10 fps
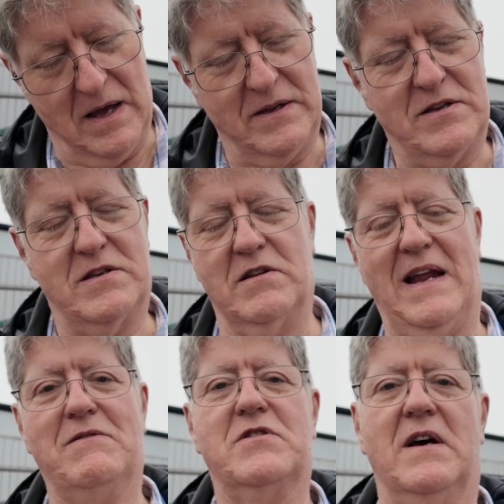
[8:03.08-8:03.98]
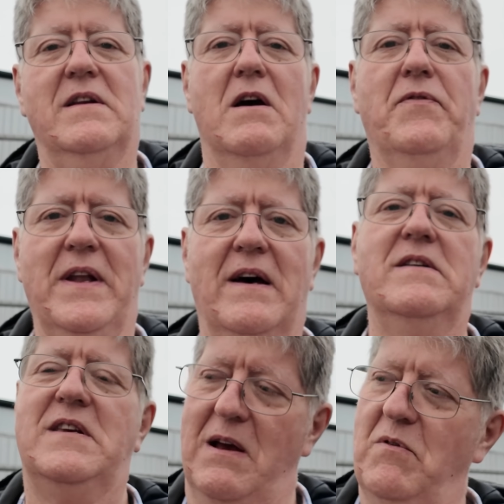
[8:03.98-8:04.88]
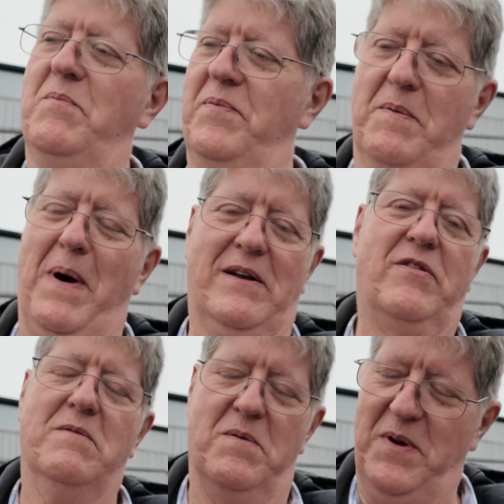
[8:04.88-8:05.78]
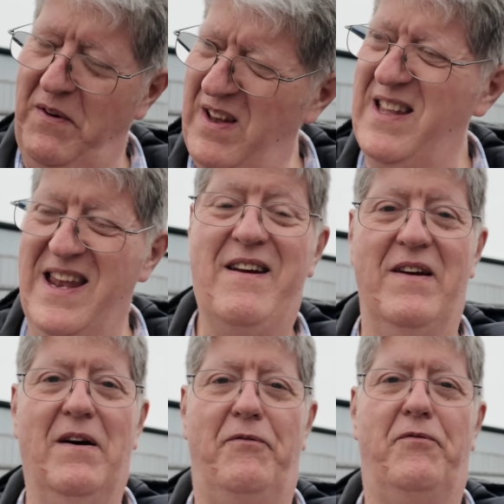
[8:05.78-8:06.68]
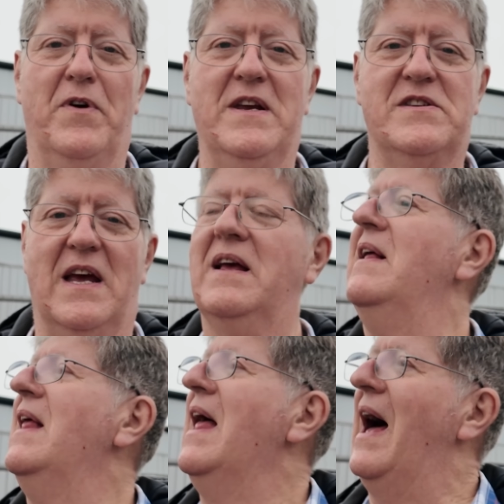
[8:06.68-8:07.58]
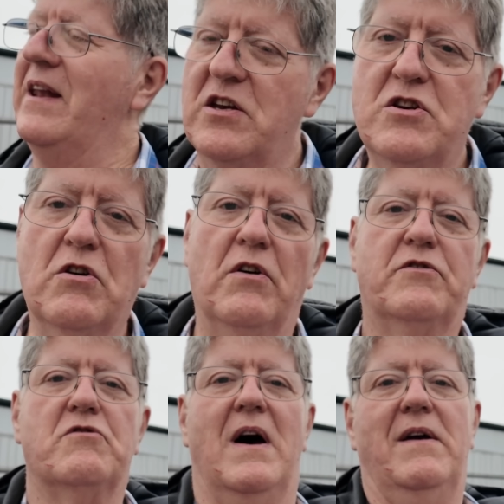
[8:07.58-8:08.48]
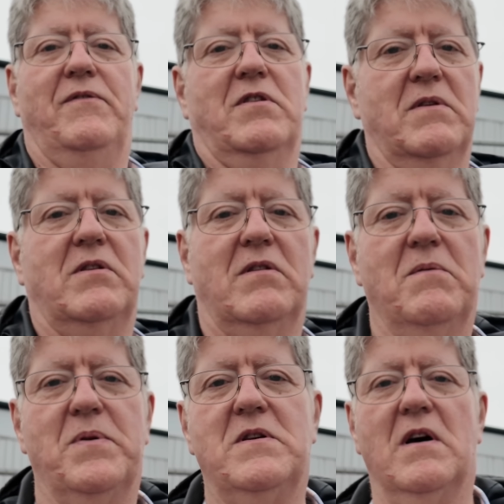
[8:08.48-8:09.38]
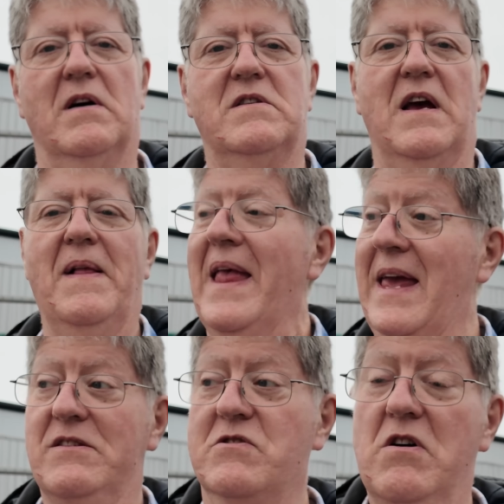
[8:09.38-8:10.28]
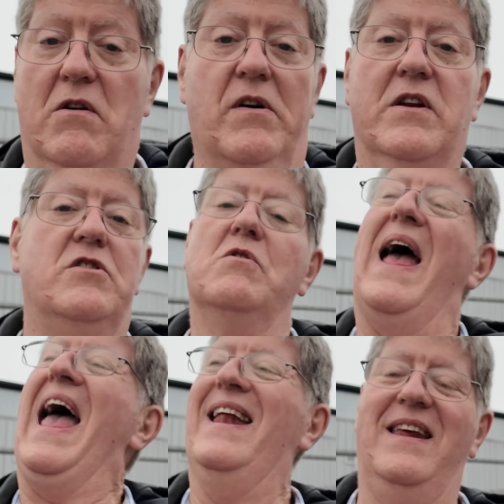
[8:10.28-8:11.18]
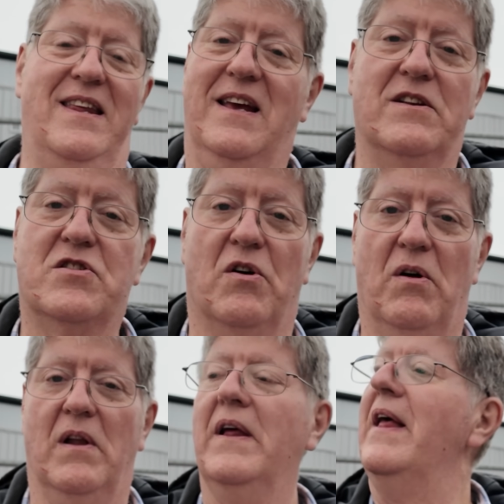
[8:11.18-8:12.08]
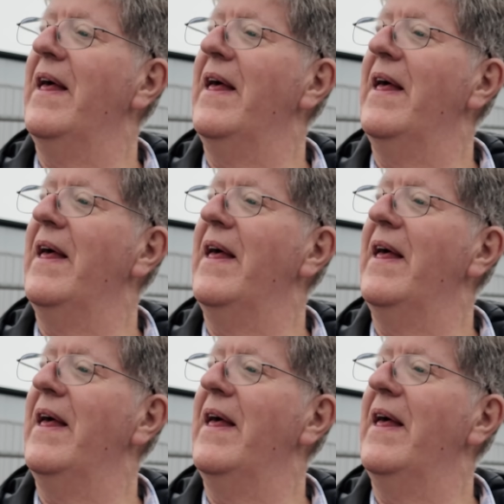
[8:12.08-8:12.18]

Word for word: stood outside overnight, the battery will be near enough freezing, and a short drive to a supercharger is not going to do anything at all.